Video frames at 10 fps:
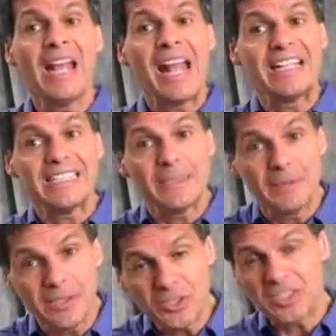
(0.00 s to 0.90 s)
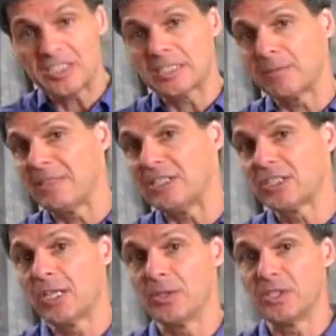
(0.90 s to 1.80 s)
And the immune system needs
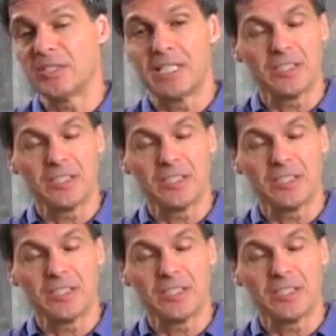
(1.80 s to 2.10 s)
CoQ10 to